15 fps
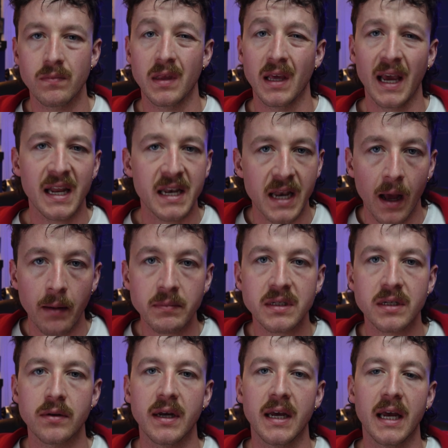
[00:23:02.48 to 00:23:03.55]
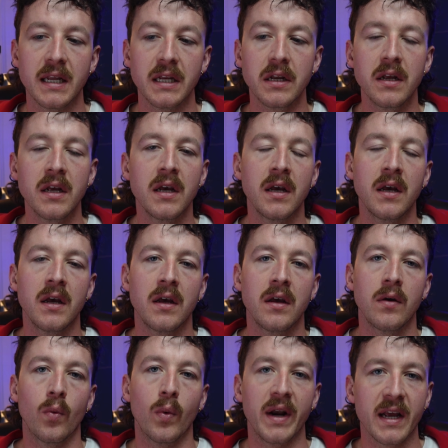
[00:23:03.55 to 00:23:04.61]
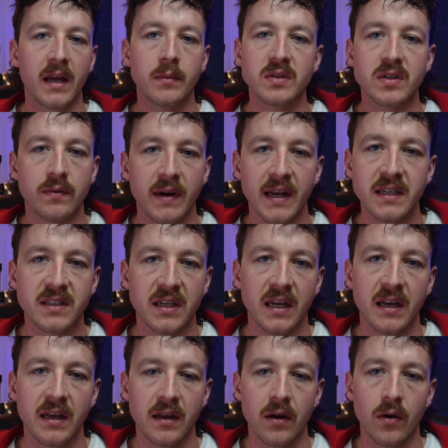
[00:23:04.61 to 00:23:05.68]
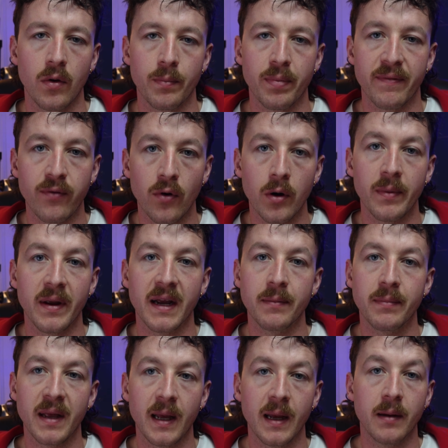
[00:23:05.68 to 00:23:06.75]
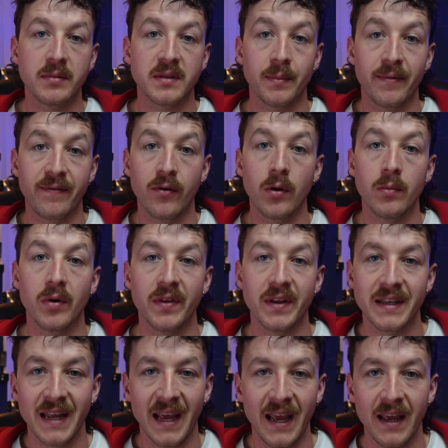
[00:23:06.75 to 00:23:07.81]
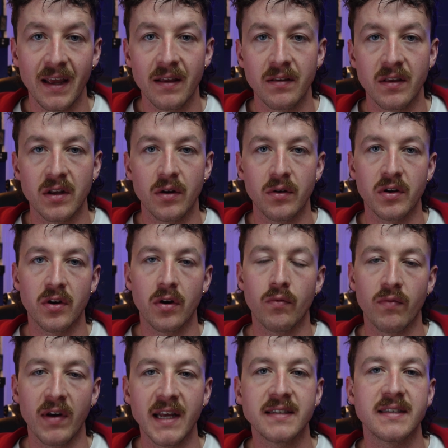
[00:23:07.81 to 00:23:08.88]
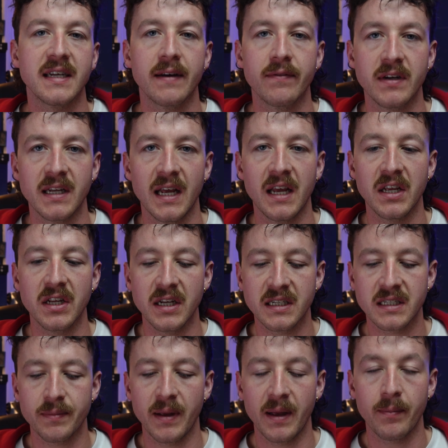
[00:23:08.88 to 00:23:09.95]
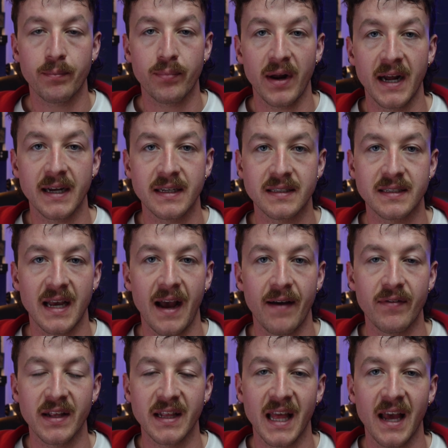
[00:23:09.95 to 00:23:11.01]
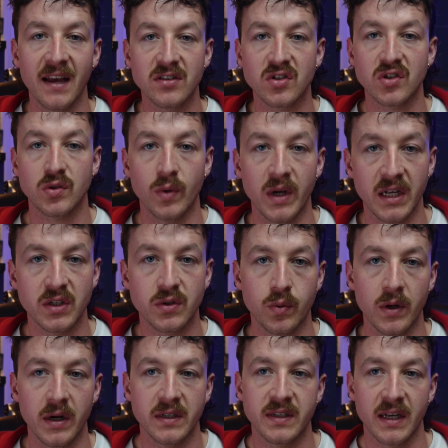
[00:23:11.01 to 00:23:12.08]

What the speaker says: you get numb to it. And when it comes to racing or performing and being able to perform on the day, you know, you're not racing every day. You need to practice having that switch where it's